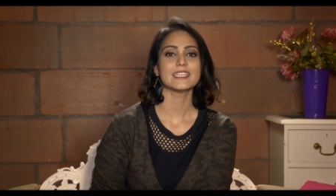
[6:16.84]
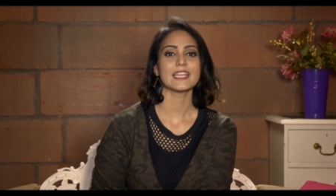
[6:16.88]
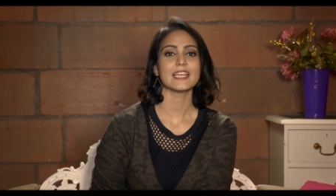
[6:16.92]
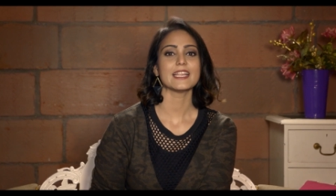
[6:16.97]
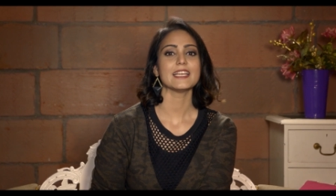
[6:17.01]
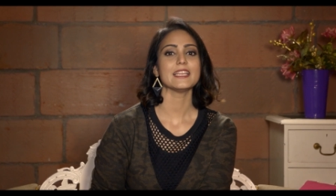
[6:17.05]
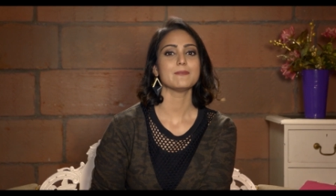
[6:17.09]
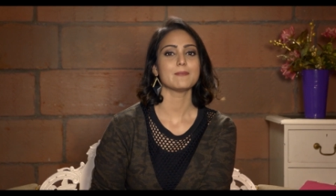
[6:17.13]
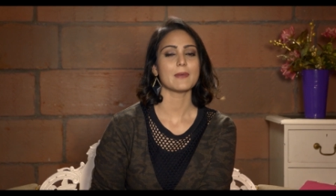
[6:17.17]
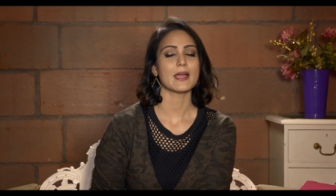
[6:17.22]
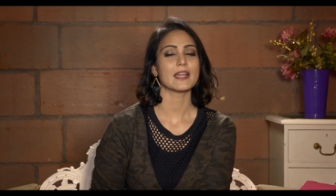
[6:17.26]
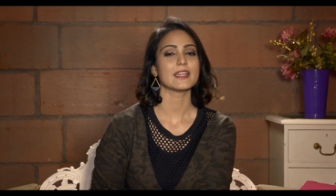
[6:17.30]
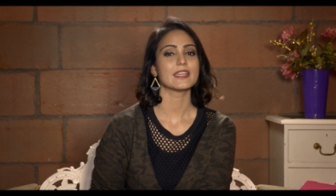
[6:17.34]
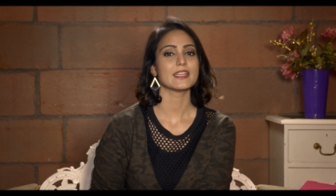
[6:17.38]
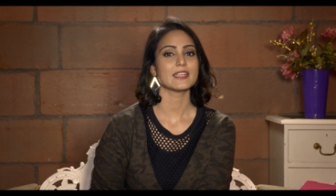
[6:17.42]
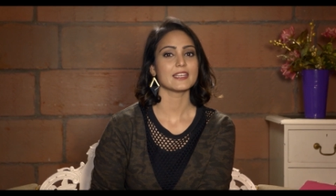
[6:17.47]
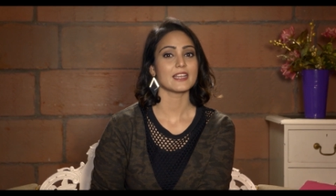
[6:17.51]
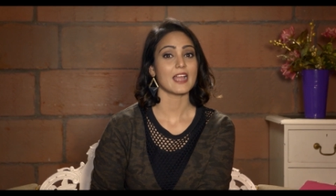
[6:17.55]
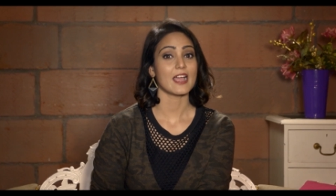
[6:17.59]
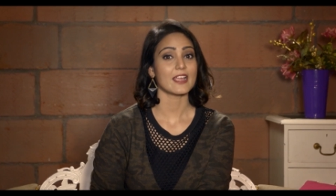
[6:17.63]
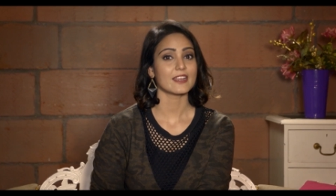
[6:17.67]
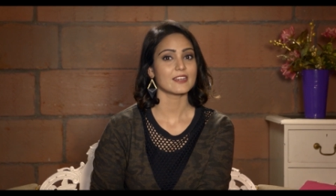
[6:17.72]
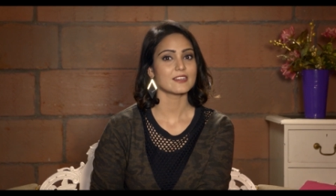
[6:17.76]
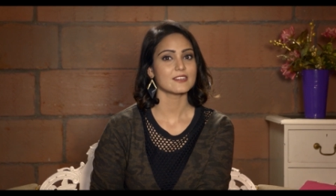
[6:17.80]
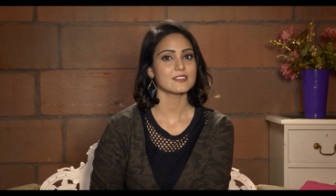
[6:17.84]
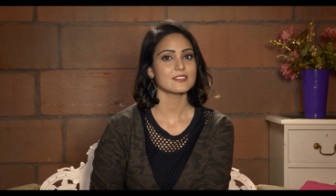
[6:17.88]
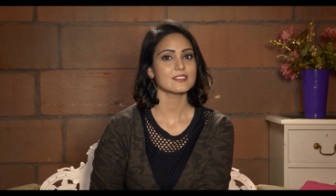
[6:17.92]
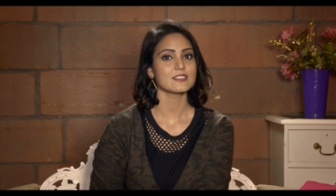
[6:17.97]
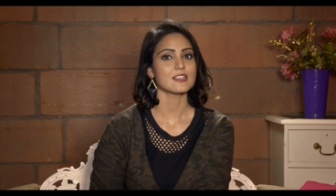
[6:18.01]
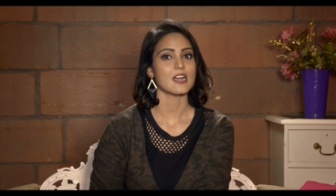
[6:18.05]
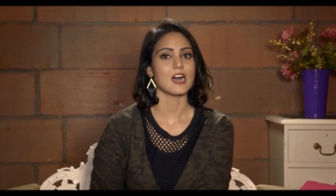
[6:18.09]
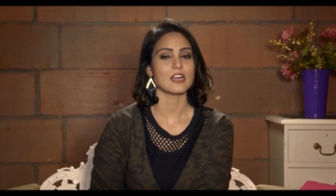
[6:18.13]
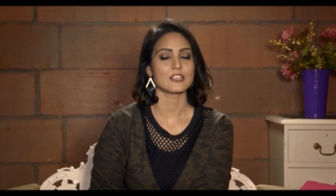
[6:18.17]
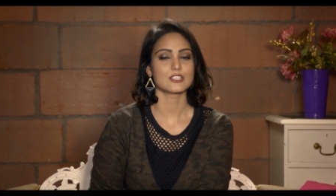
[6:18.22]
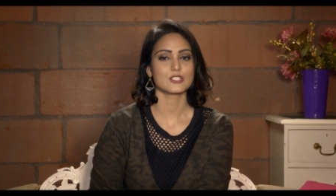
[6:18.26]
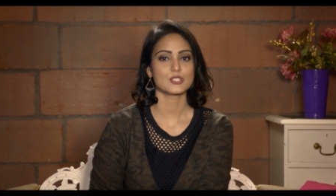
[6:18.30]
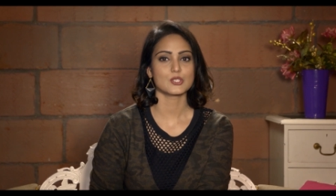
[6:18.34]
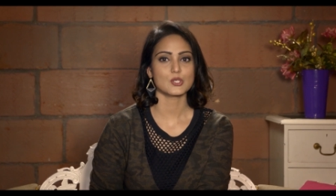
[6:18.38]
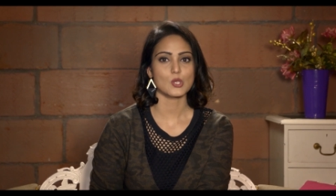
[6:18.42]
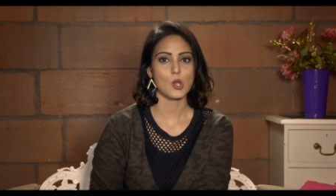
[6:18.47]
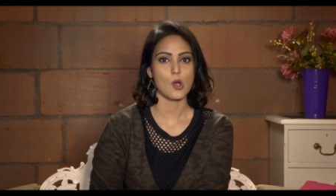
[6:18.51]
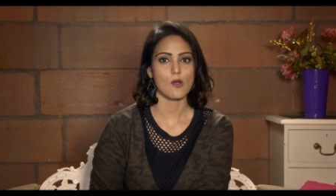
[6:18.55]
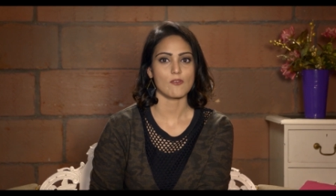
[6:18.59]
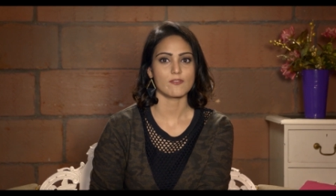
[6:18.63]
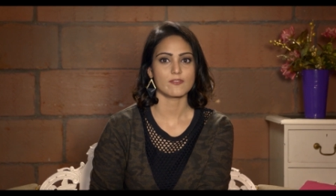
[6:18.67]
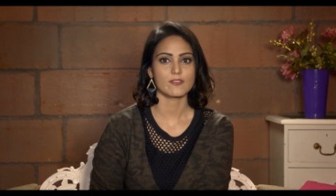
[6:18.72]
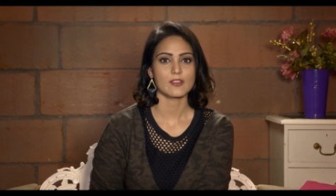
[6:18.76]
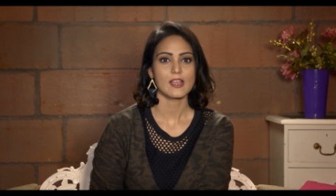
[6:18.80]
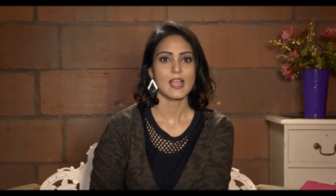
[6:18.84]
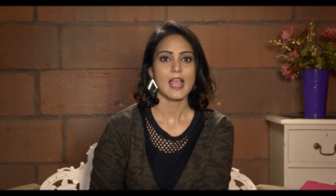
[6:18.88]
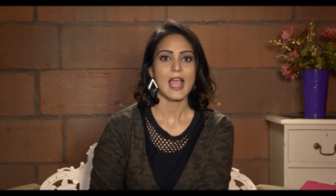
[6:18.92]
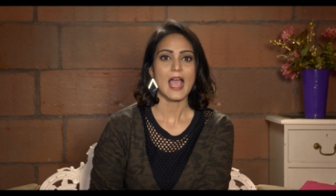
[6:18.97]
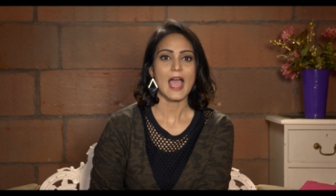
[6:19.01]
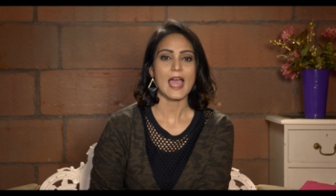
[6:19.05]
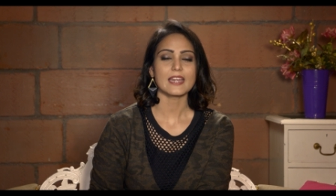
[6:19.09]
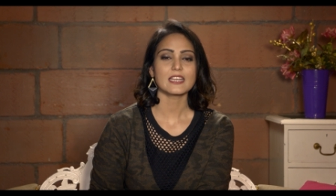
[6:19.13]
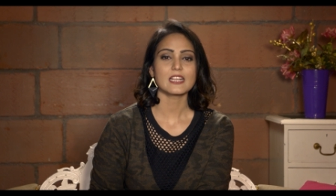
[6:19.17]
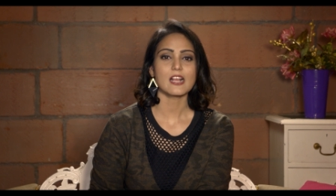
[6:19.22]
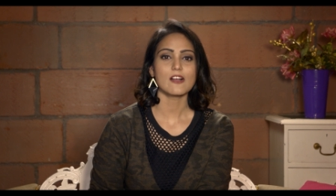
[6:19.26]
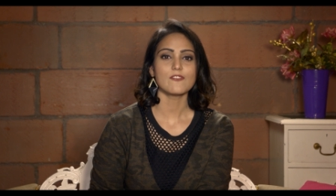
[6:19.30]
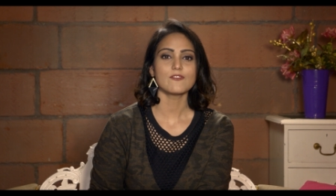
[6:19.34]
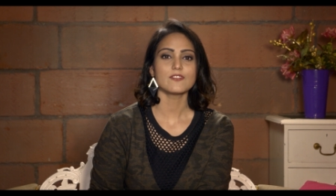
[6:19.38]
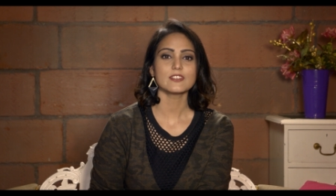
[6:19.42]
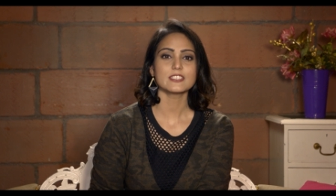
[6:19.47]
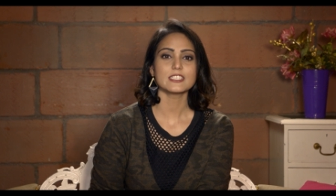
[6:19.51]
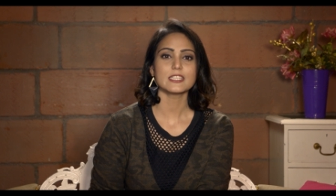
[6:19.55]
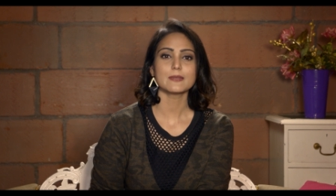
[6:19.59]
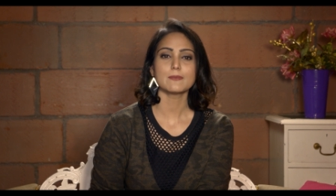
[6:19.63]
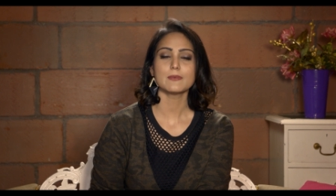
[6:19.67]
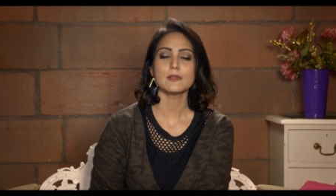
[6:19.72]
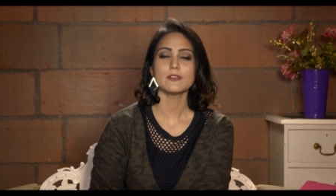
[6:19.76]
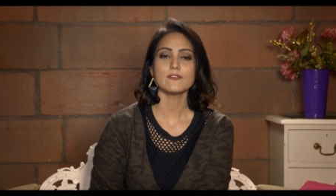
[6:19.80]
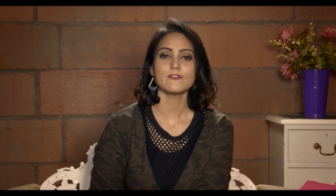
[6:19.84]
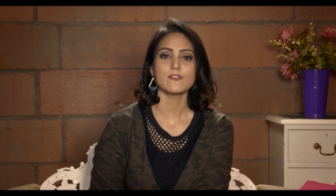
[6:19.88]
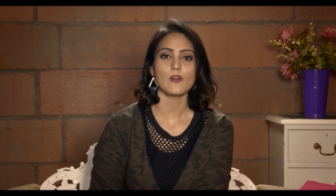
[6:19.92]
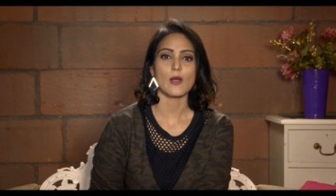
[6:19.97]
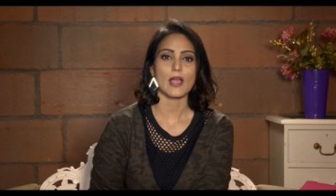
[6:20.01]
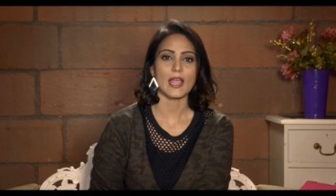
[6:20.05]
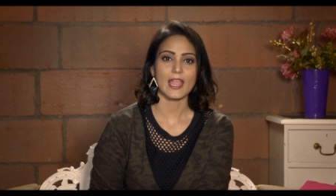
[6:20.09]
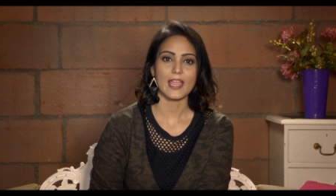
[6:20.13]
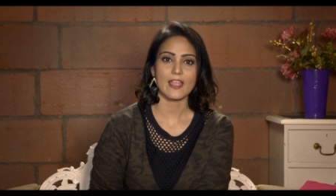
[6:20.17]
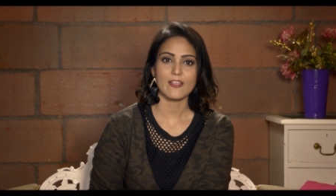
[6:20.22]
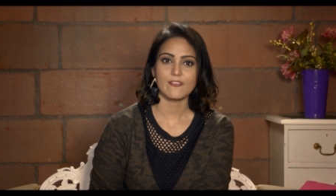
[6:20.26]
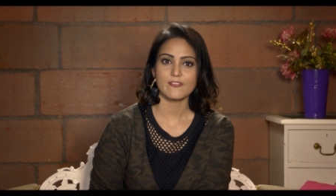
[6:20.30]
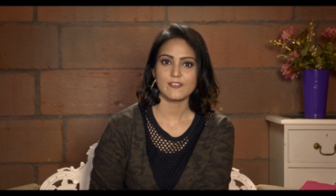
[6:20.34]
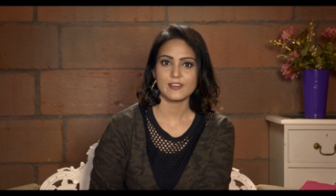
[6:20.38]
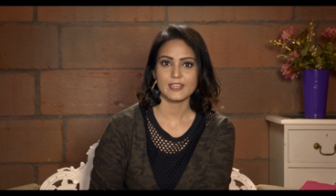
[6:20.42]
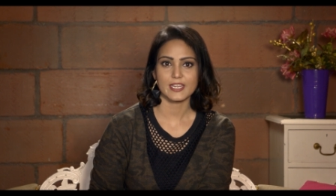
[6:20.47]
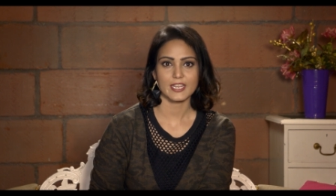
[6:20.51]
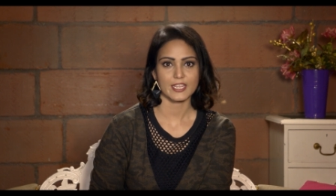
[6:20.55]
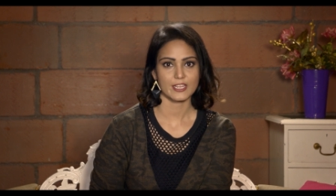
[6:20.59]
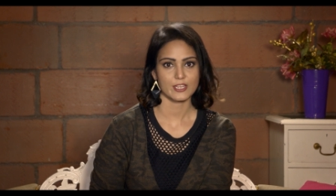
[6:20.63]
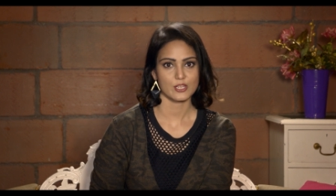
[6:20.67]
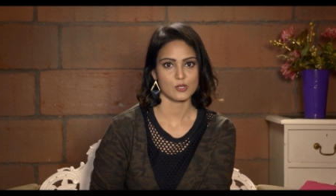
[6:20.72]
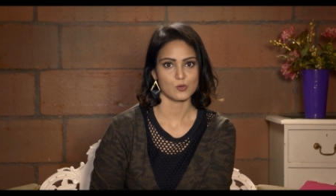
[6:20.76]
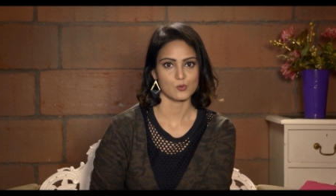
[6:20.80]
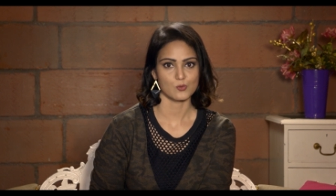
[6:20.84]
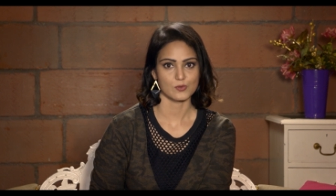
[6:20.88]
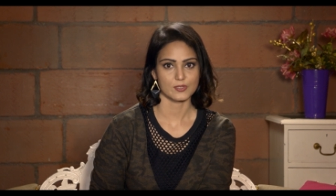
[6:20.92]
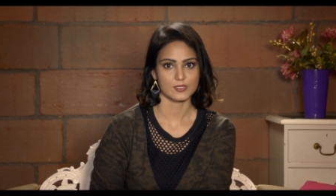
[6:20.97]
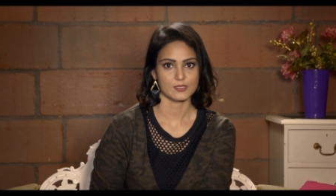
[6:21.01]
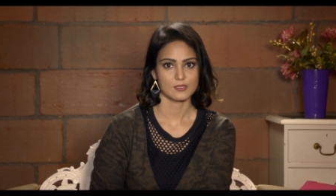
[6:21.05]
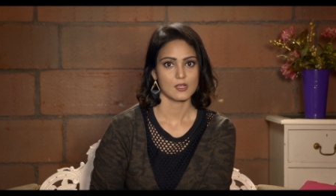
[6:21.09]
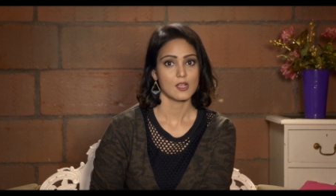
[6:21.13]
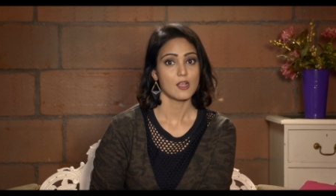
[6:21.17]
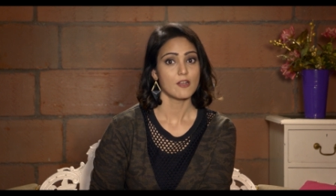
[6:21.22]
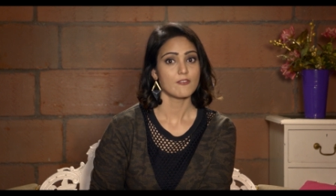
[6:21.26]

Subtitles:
daily panty liners are soft and comfortable for everyday use,